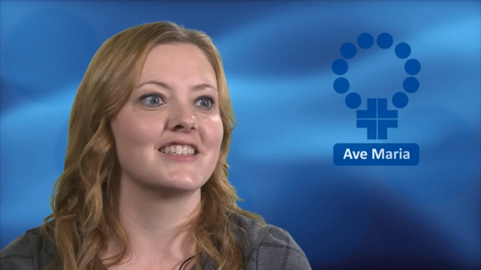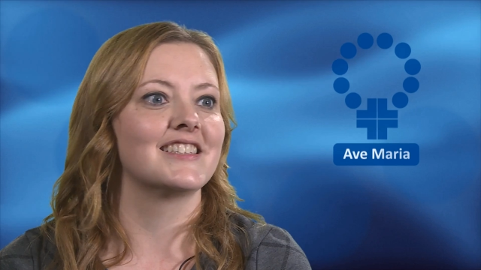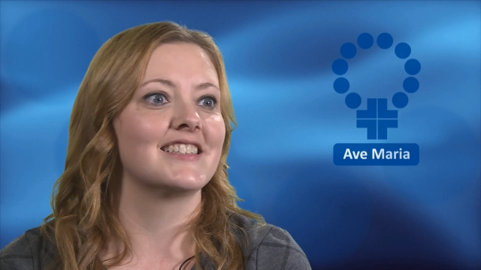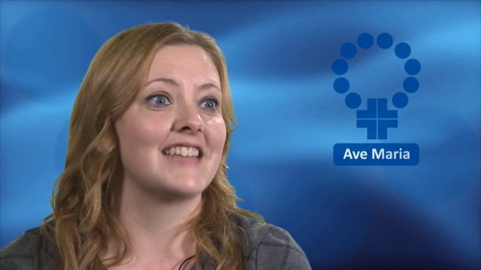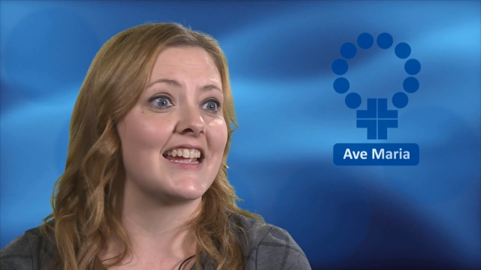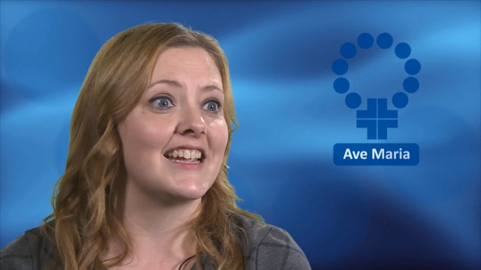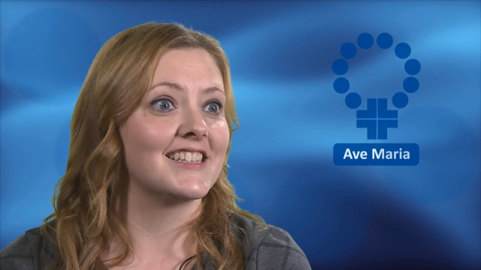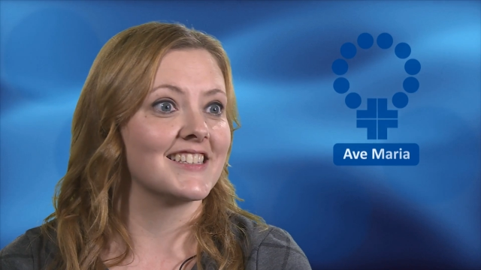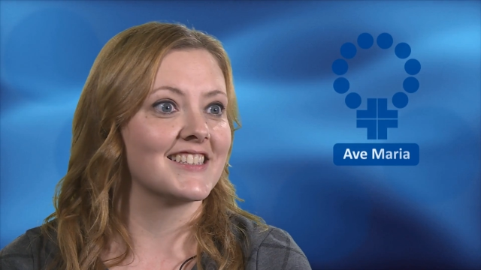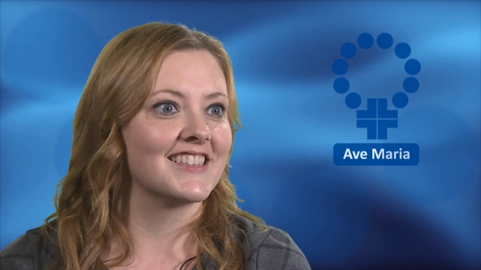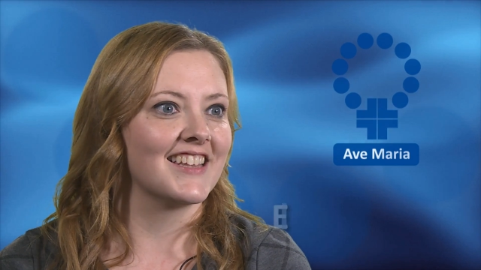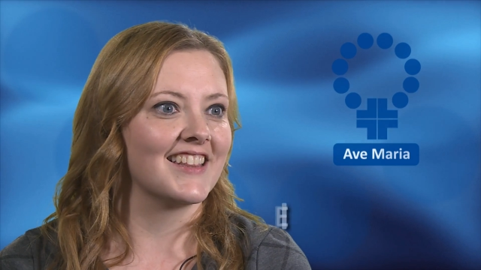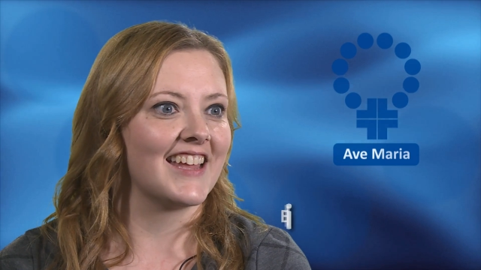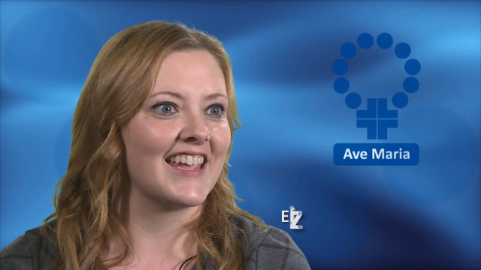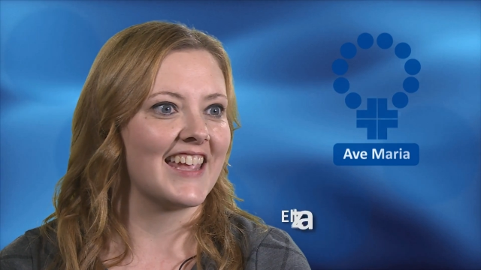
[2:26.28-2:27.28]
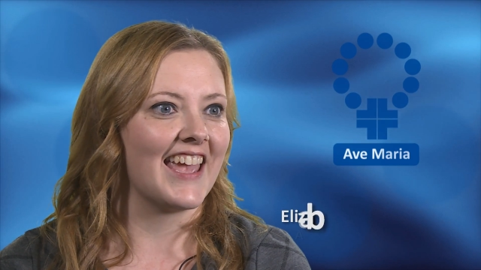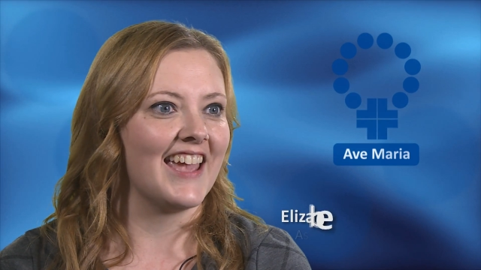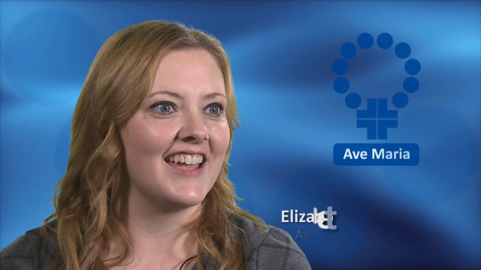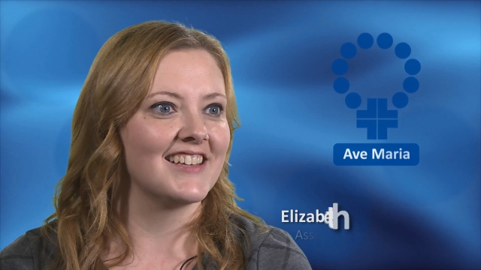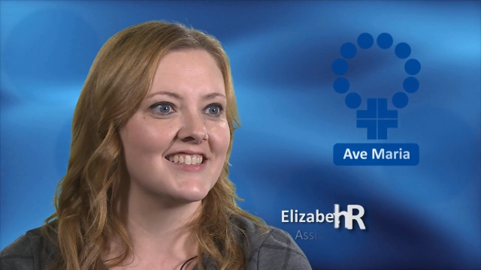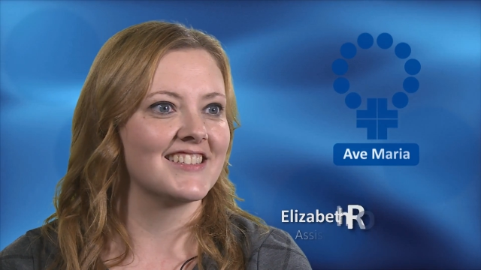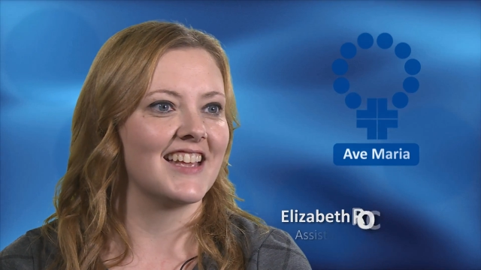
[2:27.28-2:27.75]
the status that they
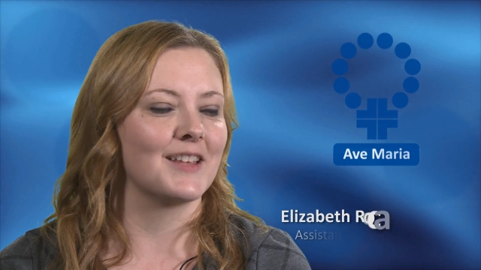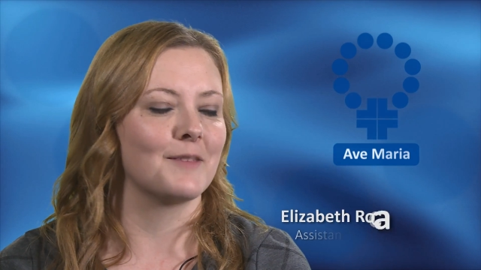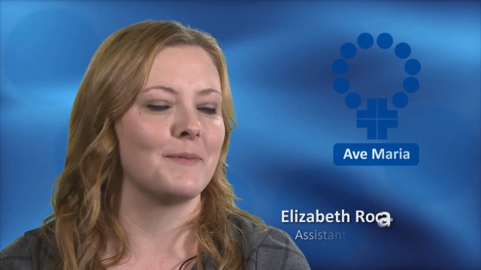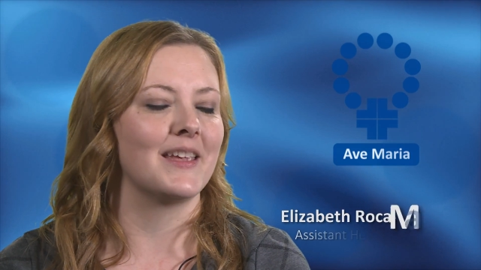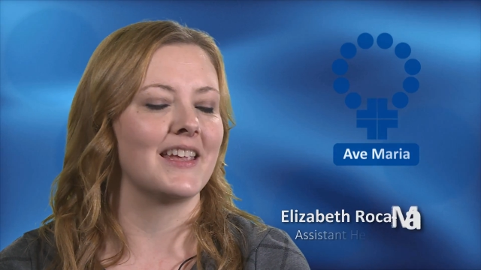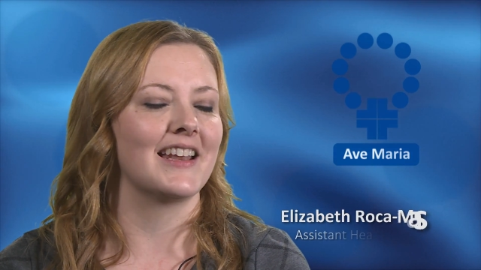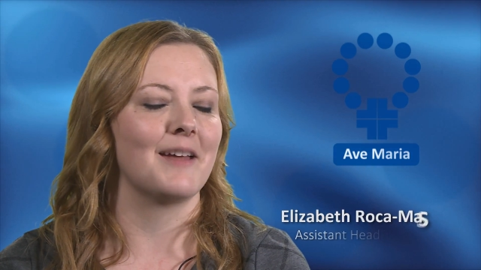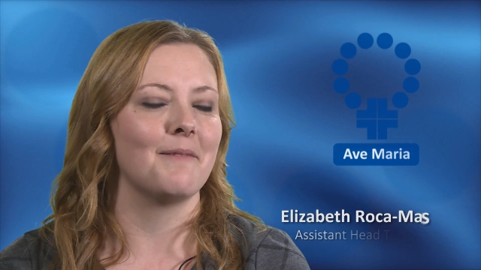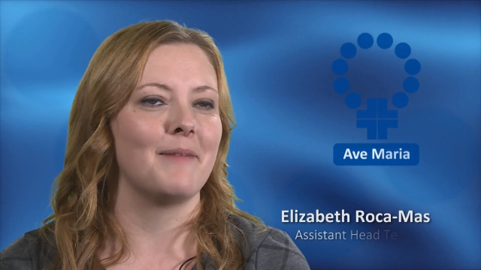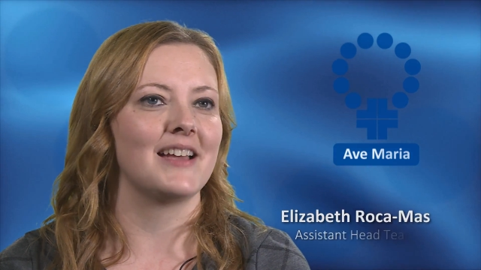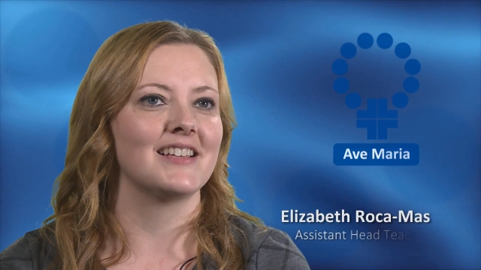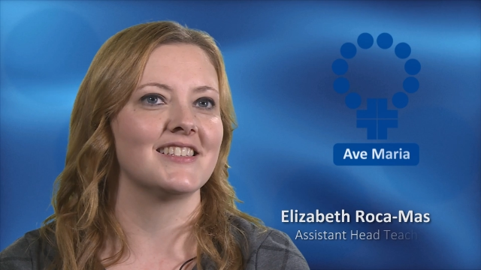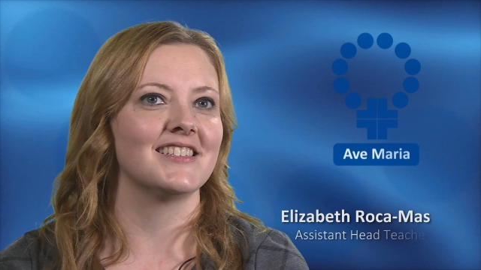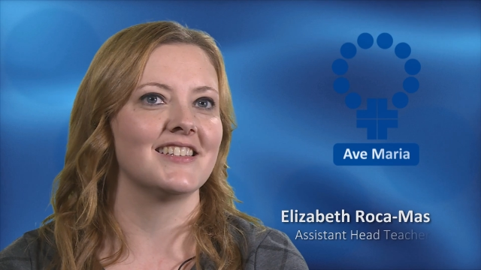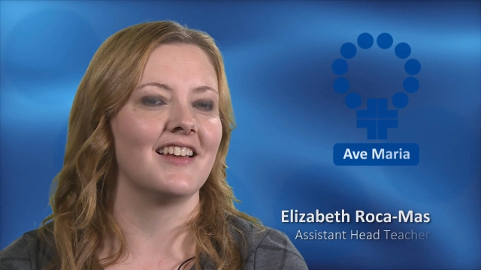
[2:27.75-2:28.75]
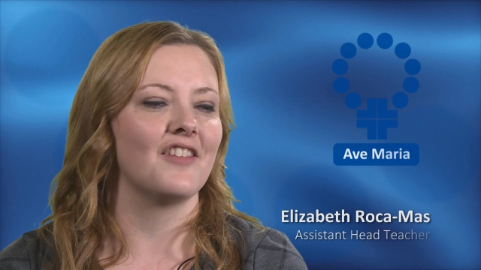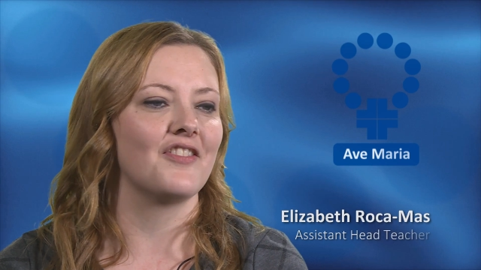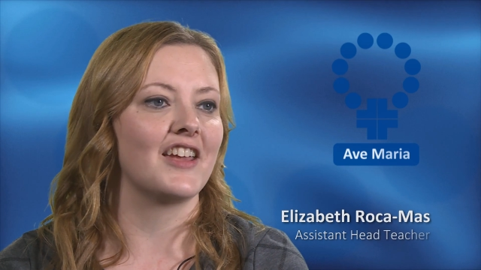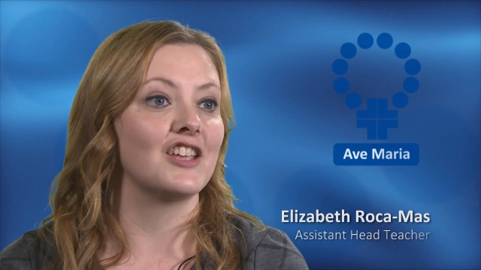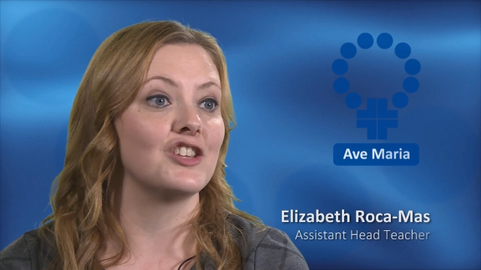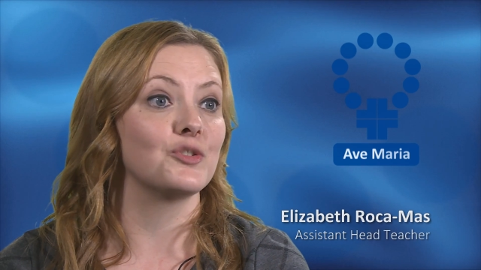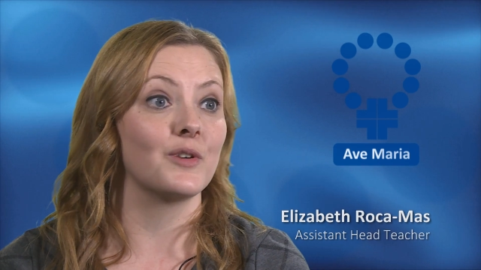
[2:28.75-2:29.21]
get as being an ambassador,
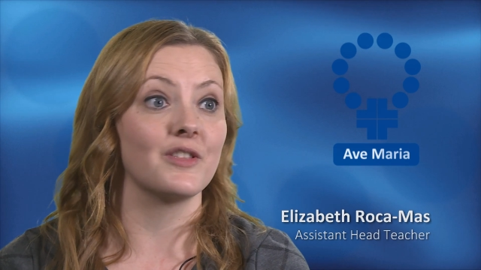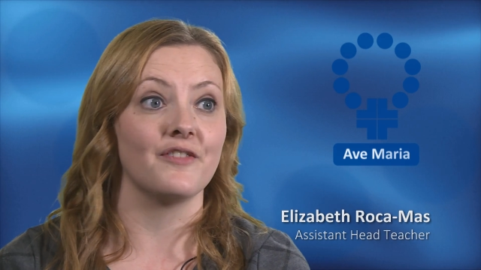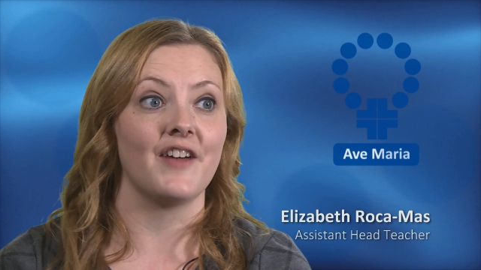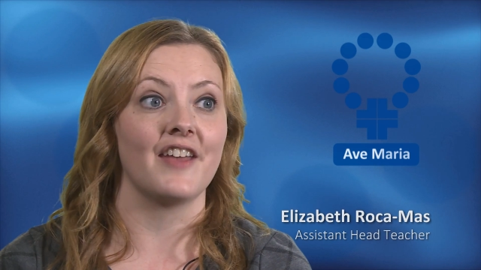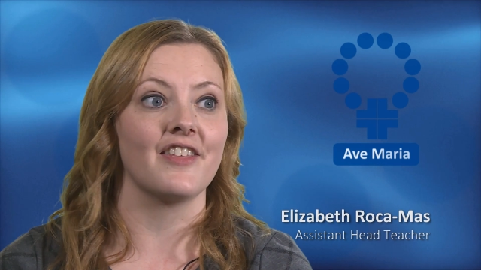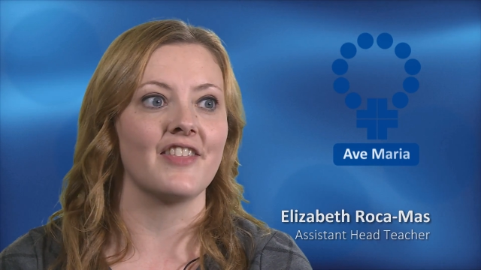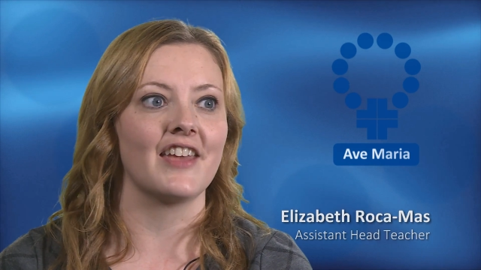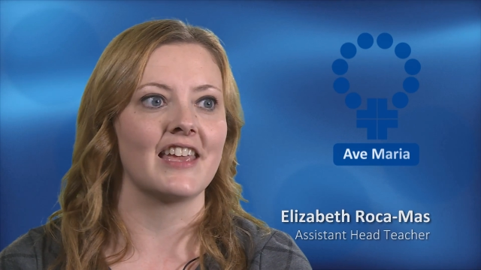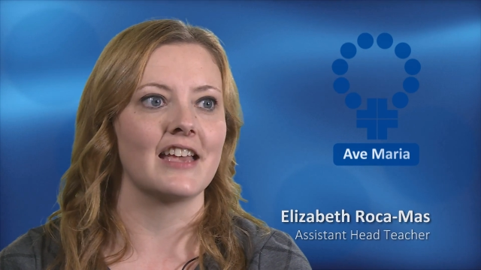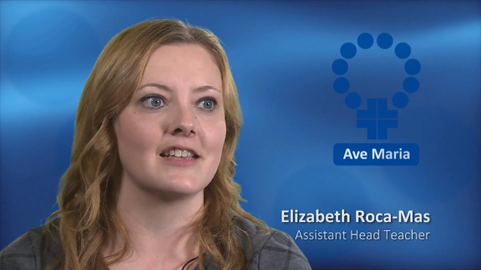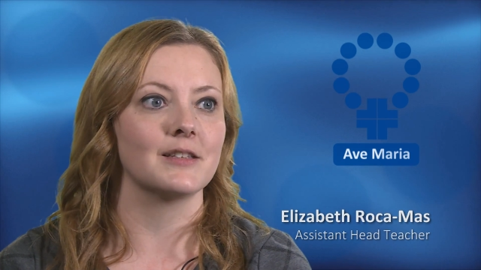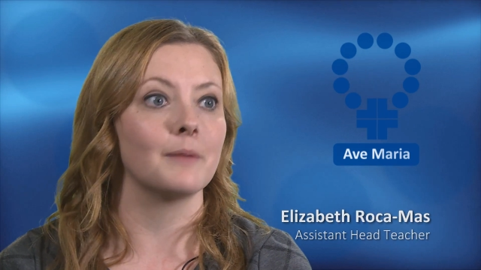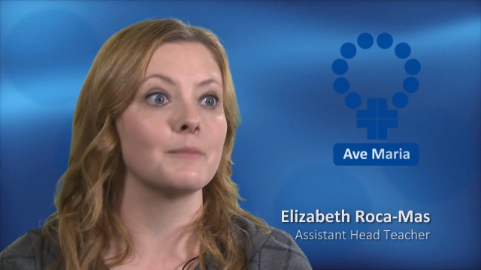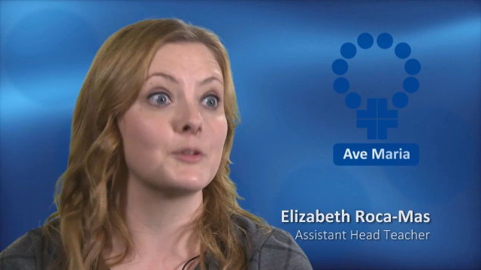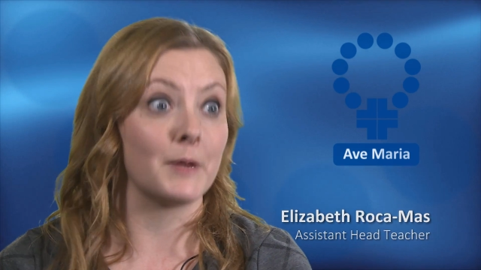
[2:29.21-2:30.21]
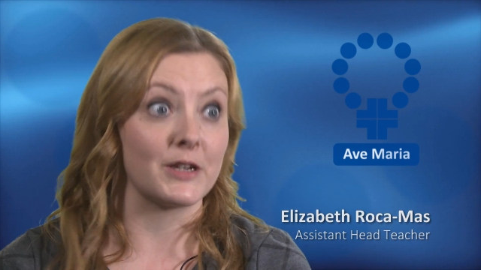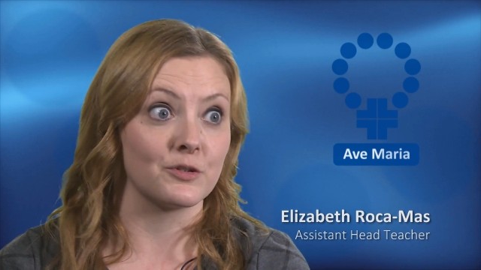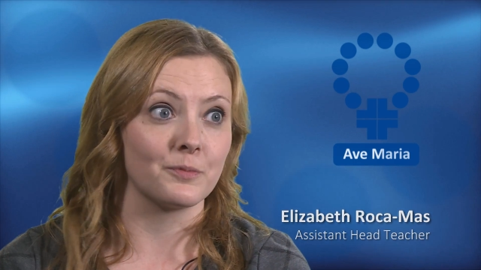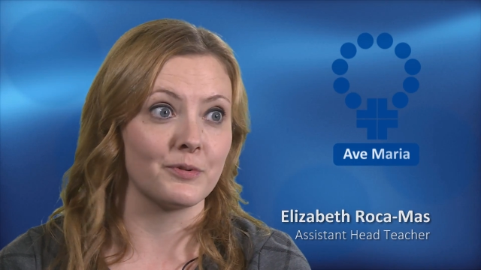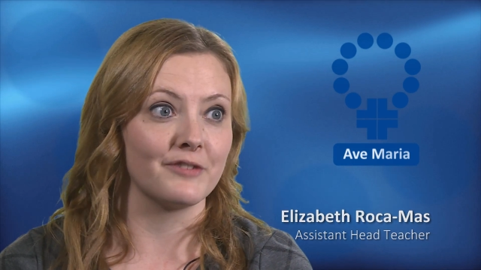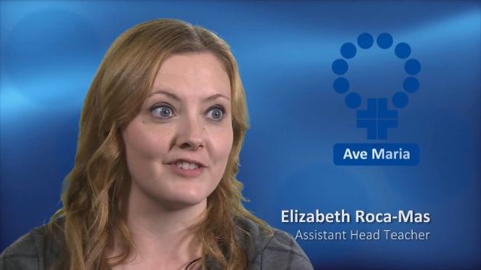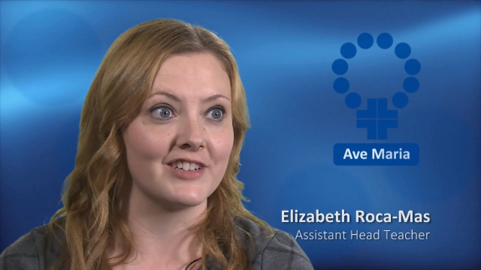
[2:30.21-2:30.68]
they enjoy the fact that they get some
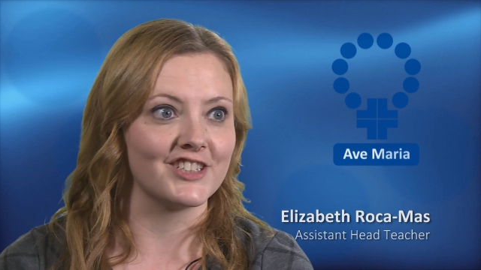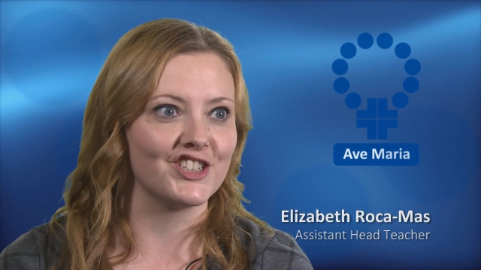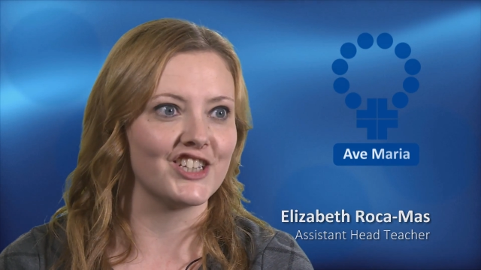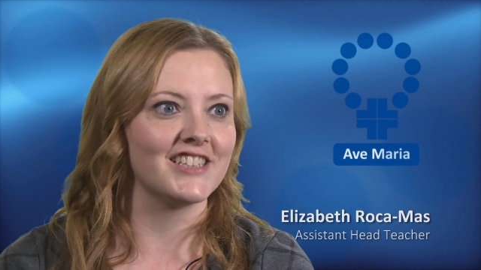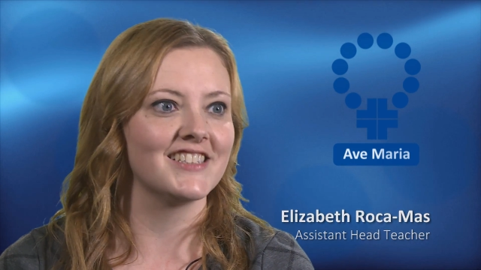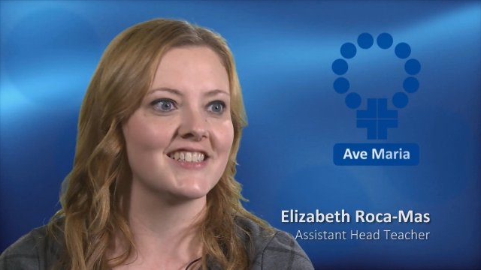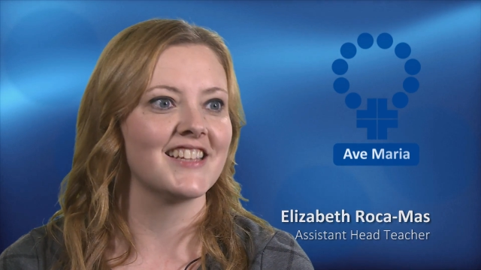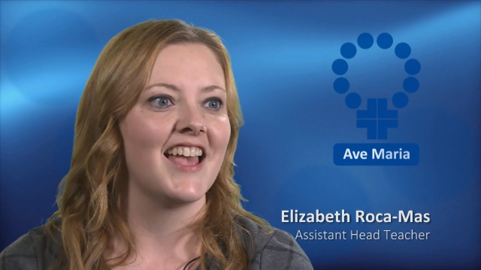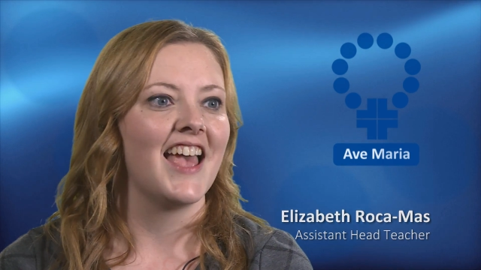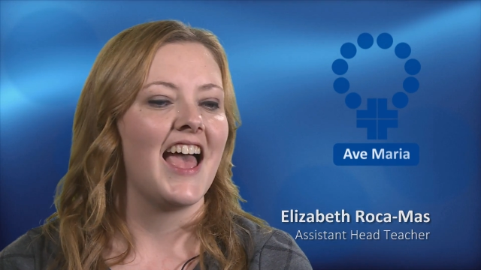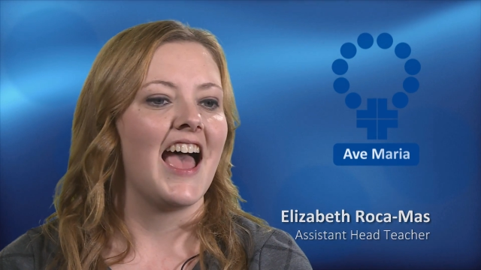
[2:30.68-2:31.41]
special privileges,